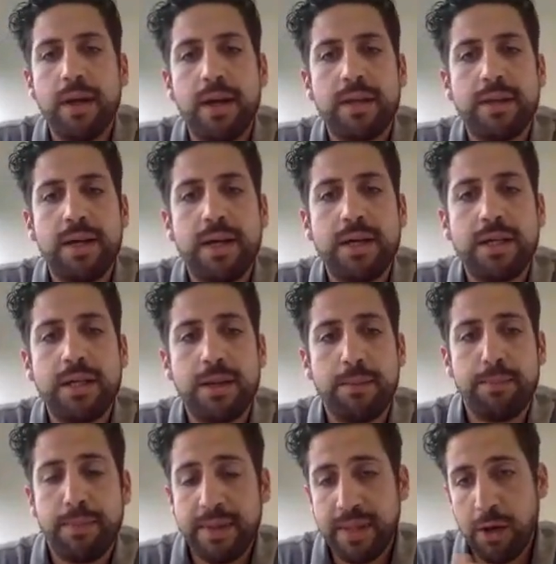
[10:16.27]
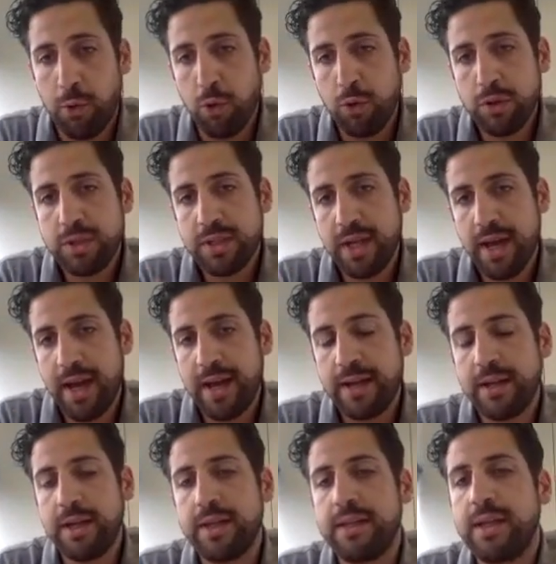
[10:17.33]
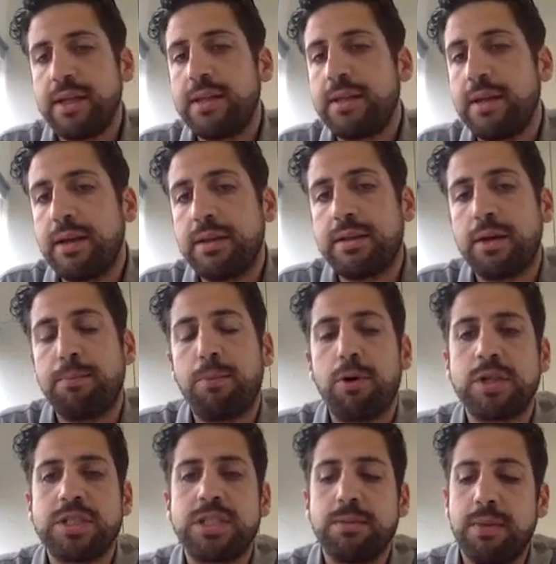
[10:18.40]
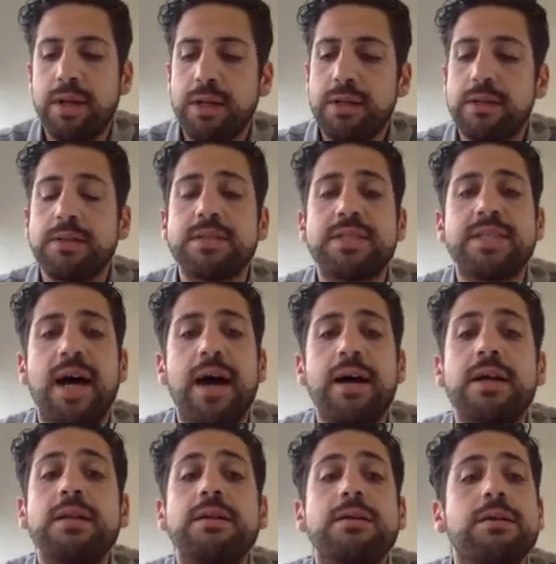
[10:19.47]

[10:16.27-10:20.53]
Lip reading: root and in the interproximal side,